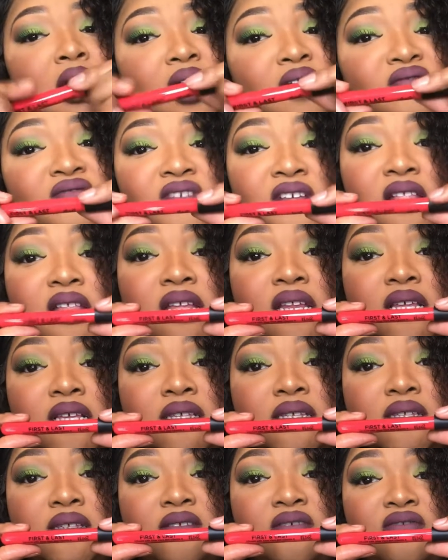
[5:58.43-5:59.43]
I'm feeling
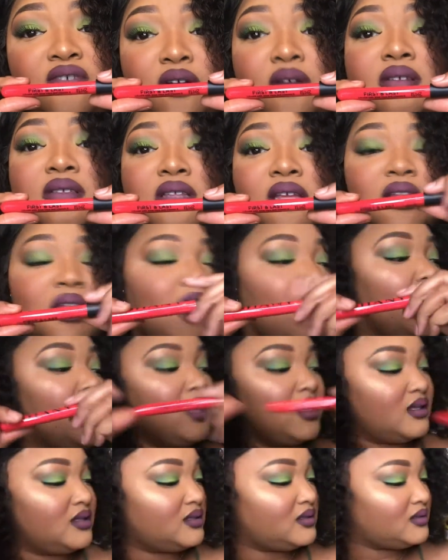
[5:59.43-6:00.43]
this first and
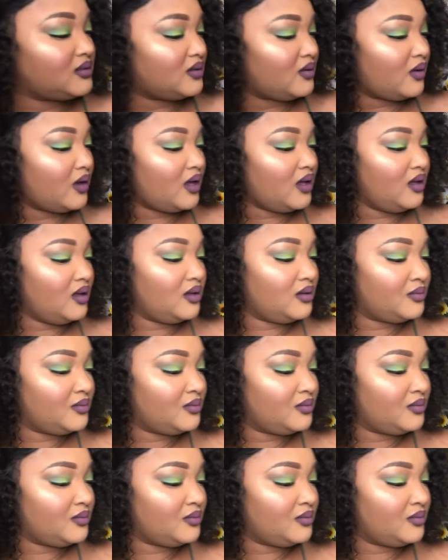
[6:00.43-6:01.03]
last, okay?